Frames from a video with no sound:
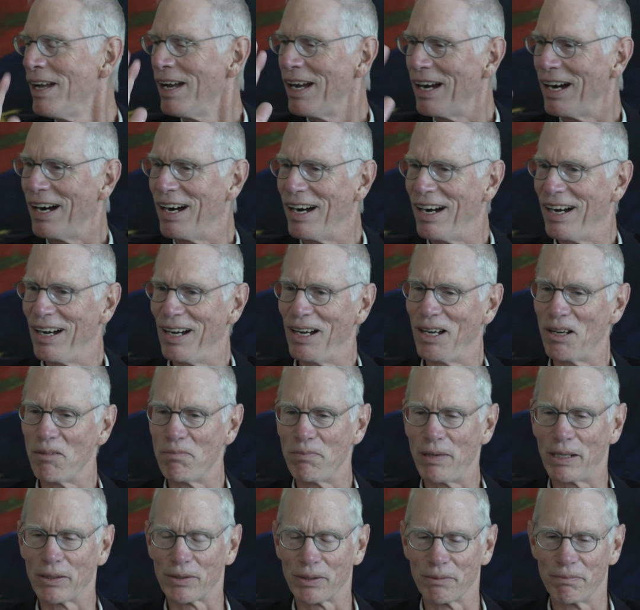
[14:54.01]
uh,
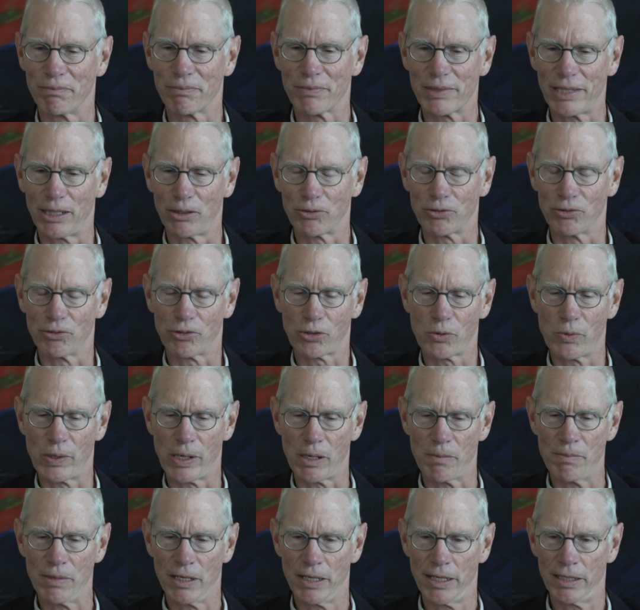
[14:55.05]
about a thousand
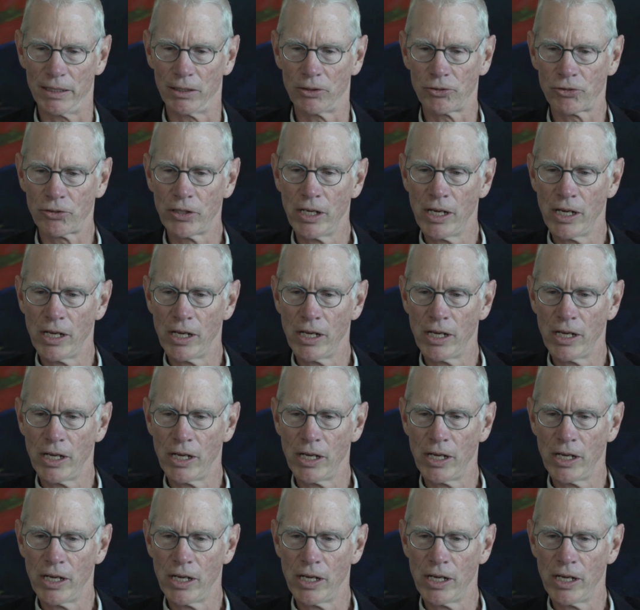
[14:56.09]
square miles,